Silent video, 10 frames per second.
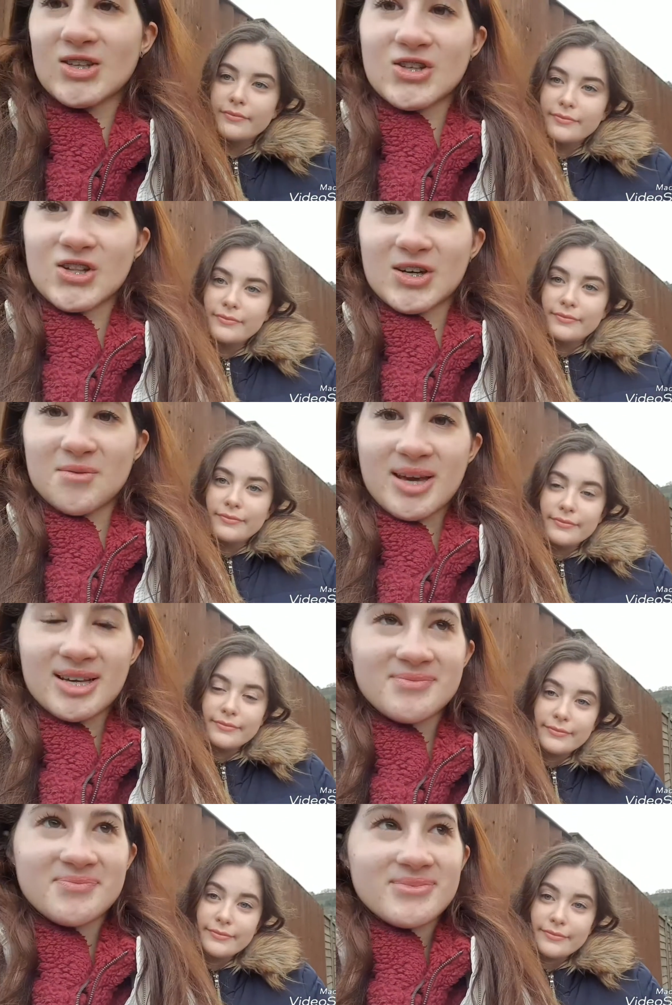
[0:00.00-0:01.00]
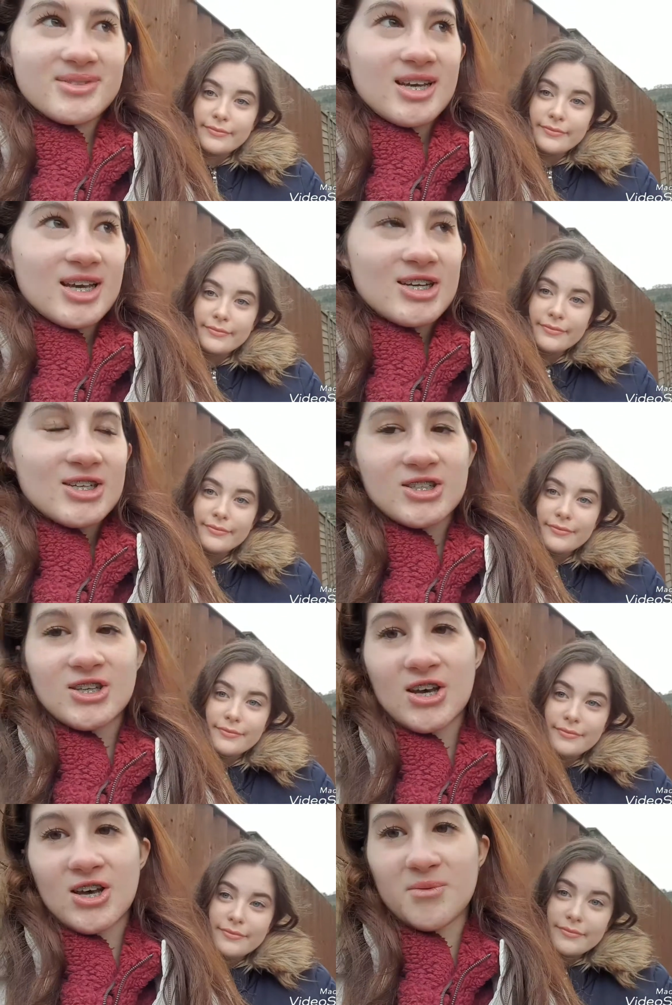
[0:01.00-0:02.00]
Speaker 1: don't look at me.
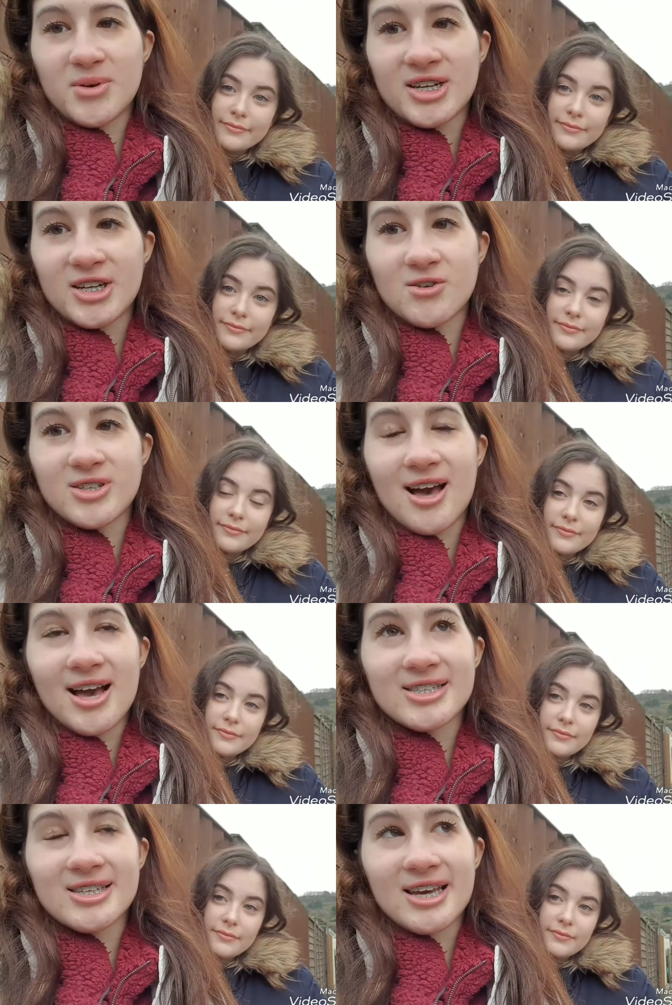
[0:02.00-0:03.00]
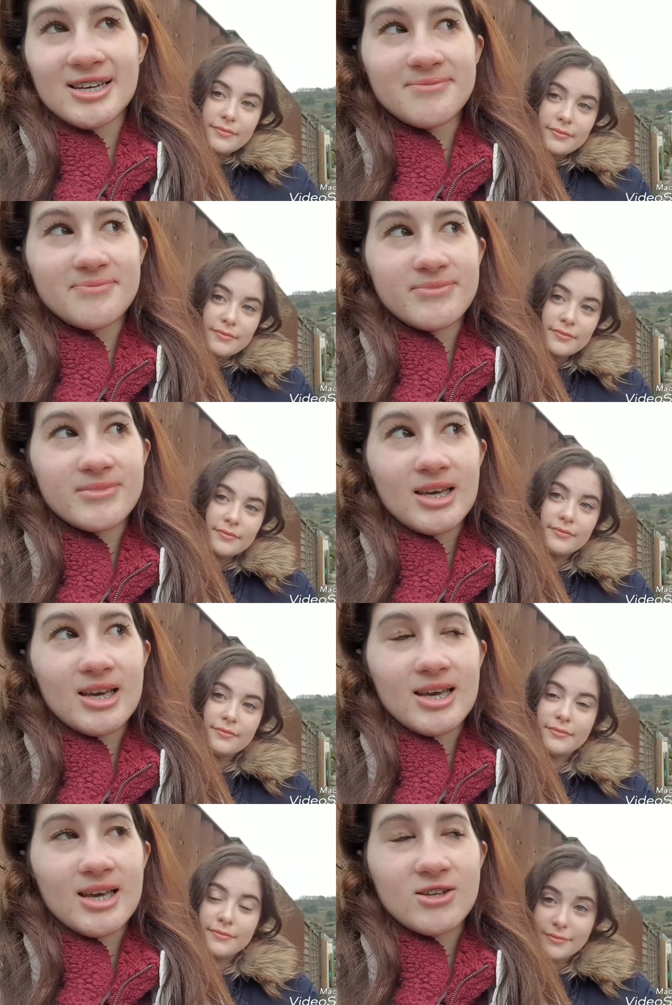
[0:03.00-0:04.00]
So, we're going to go to Guiseley,
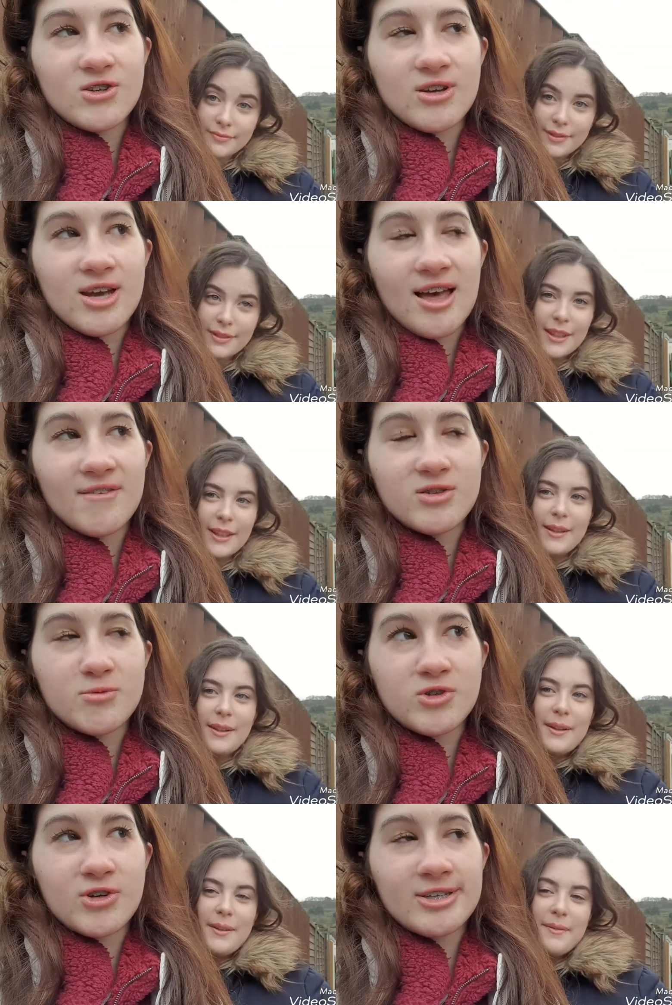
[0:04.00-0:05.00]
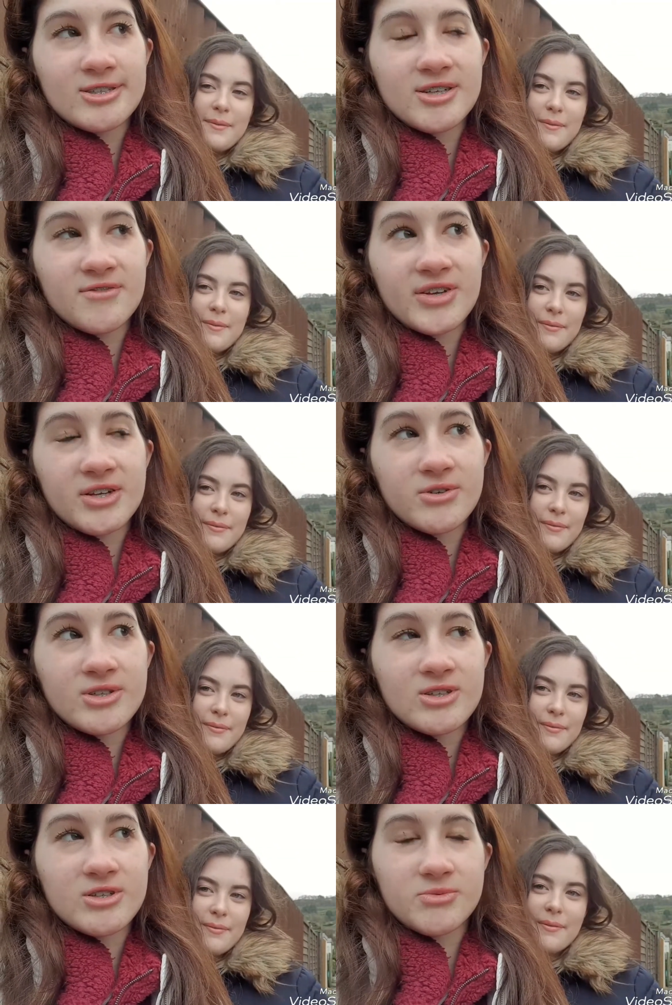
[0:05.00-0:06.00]
have some drinks and food,
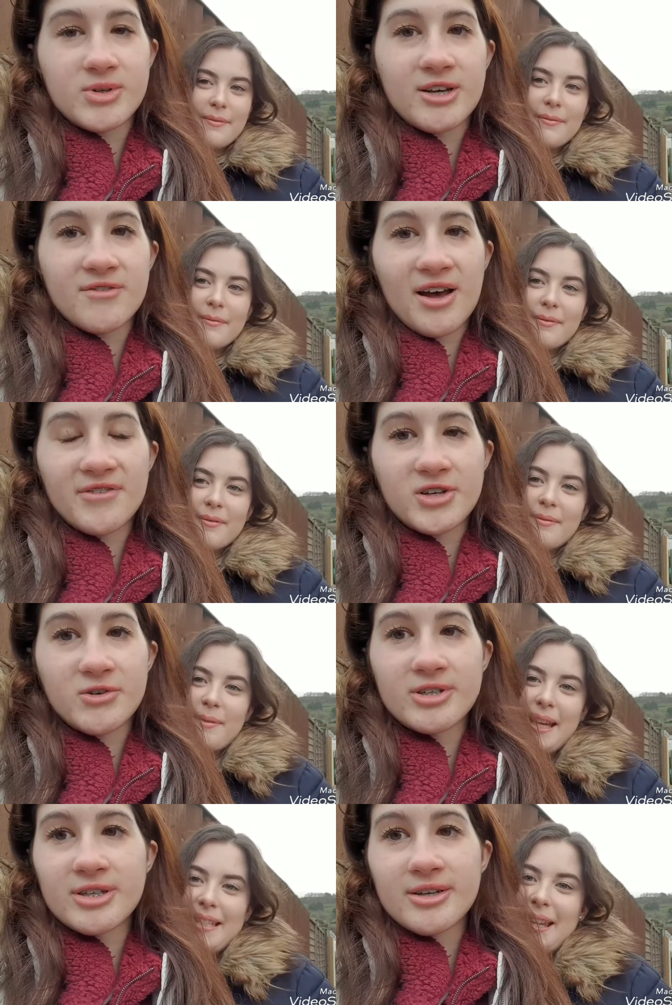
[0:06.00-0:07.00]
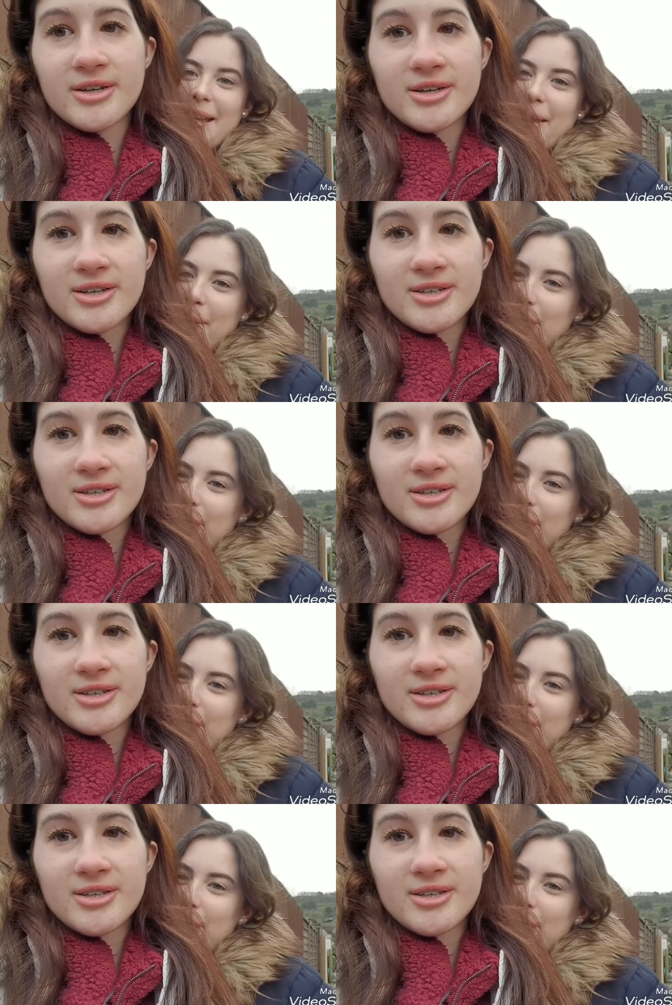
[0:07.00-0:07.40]
because we love our food. Meeting her